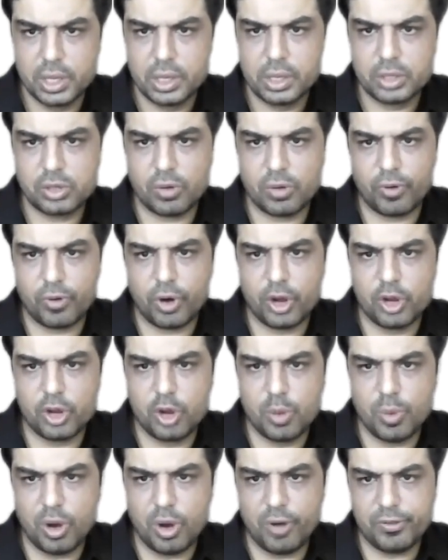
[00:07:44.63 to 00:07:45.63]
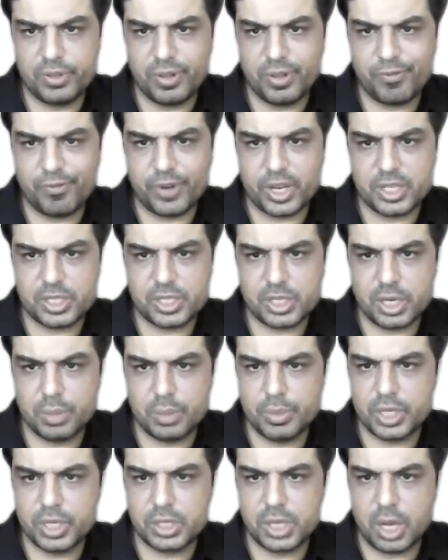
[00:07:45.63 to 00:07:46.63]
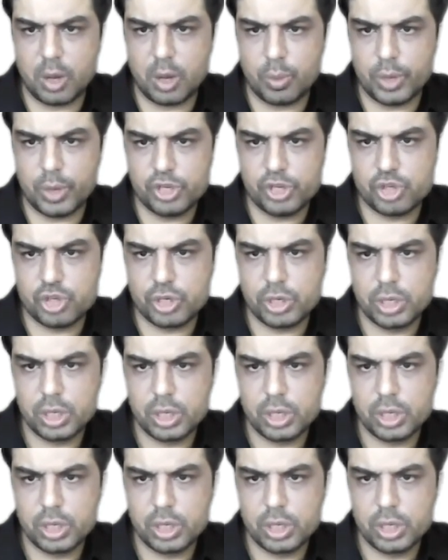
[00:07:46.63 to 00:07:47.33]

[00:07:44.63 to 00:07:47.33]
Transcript: So volume of the frustum is how much?